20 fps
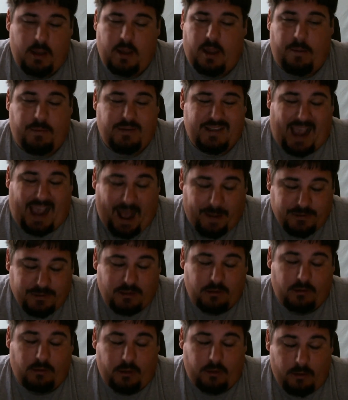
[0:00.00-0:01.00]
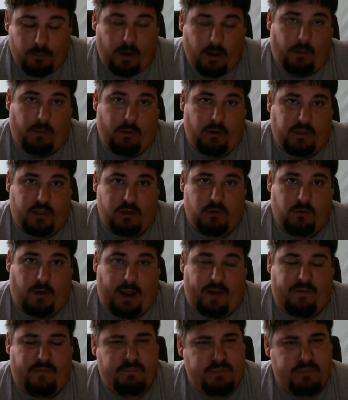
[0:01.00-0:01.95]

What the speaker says: It was absolutely well worth the drive.